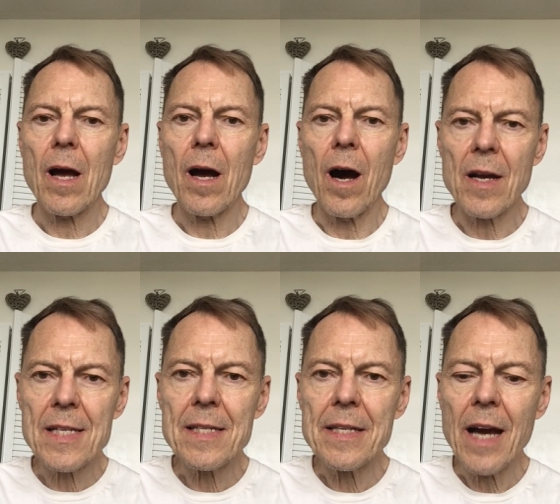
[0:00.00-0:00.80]

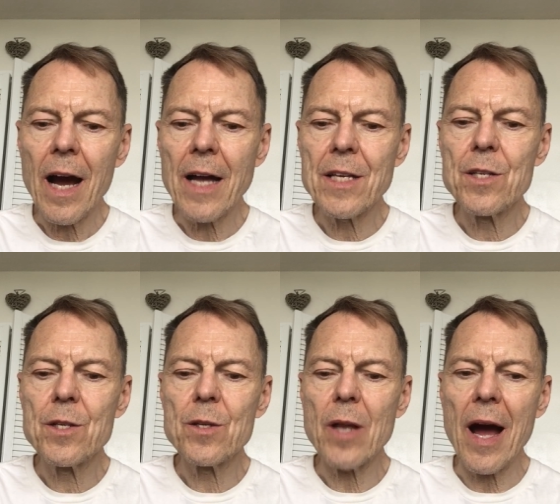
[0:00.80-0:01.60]
Honestly, I
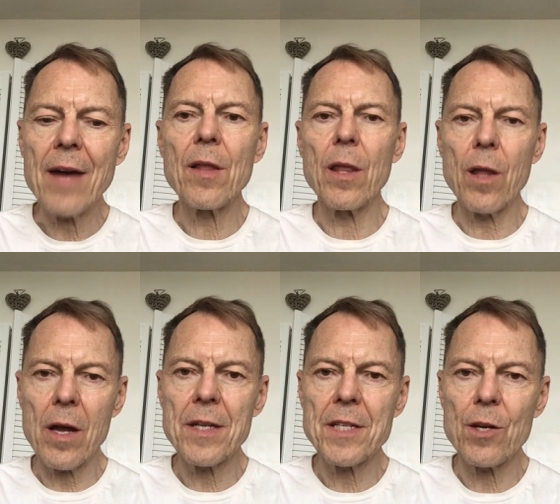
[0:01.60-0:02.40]
have a
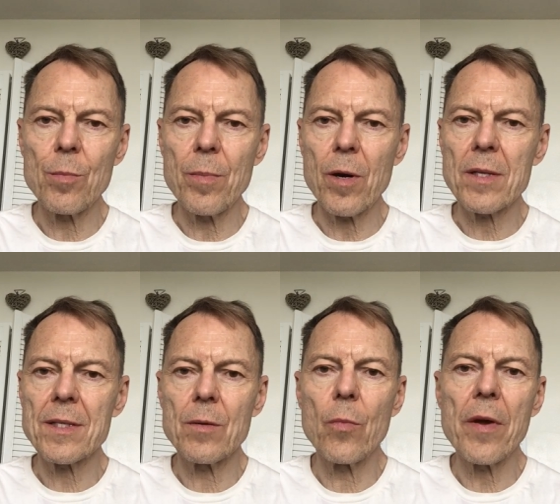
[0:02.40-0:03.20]
lot of tarot books,
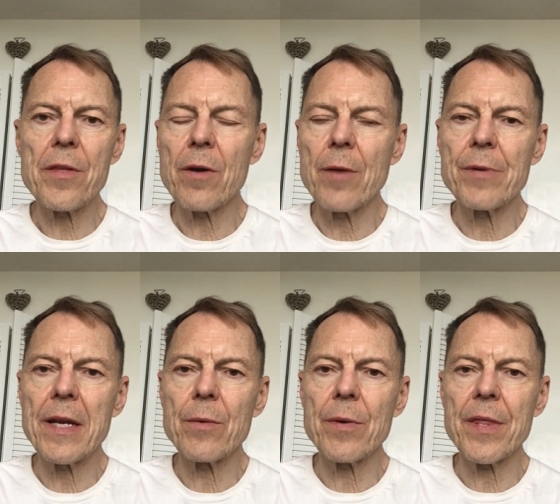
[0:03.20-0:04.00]
and whether I'm
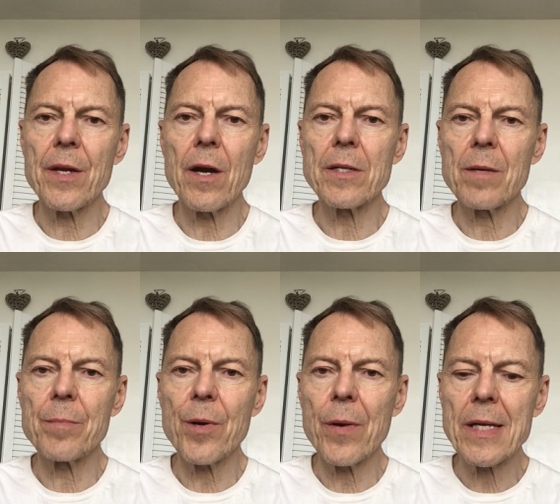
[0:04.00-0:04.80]
reading with an
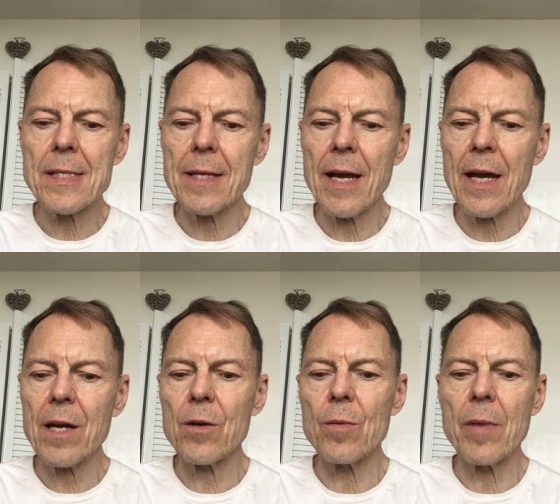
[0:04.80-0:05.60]
RWS
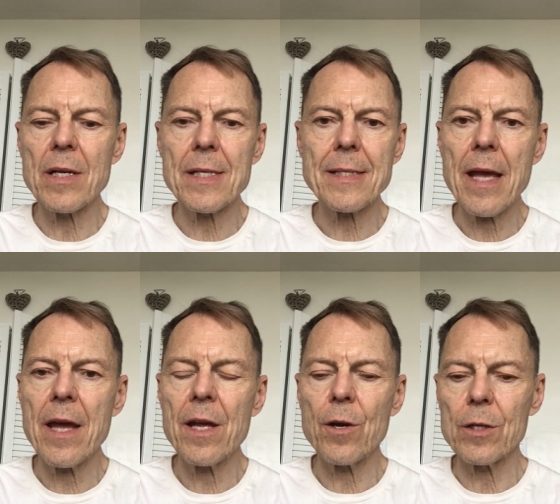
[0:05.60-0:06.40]
deck or
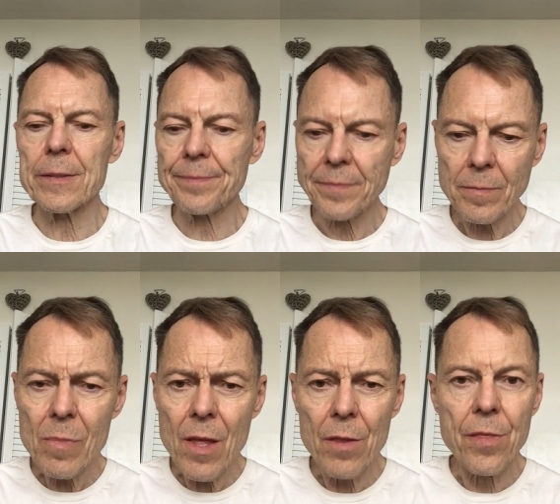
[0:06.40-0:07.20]
Marseille or
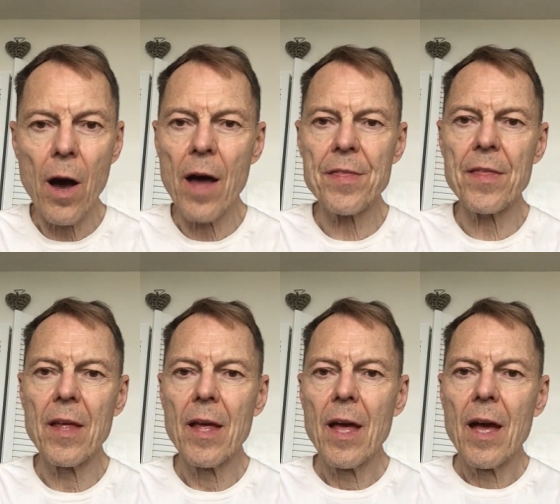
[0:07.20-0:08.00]
Thoth,
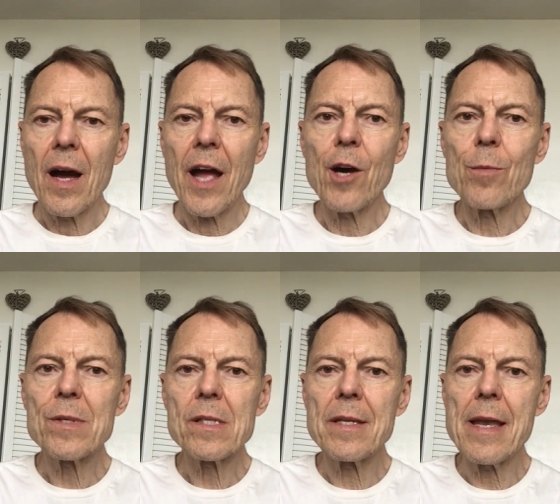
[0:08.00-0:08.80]
I
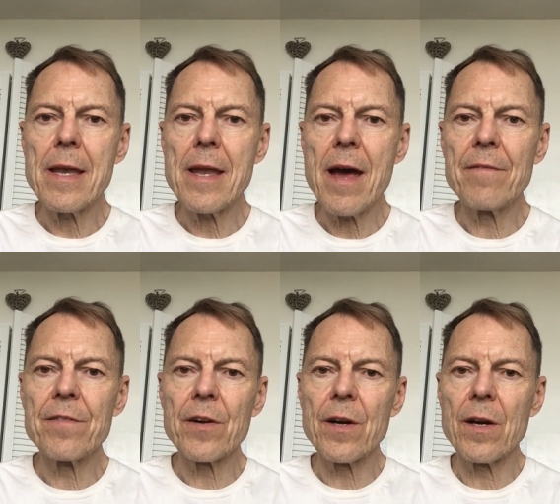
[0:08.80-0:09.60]
almost
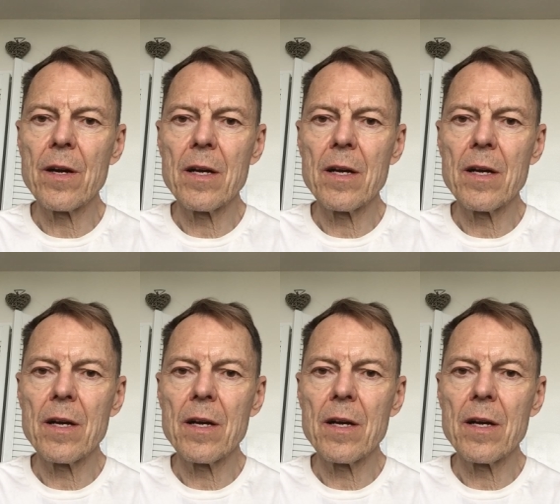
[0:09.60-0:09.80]
never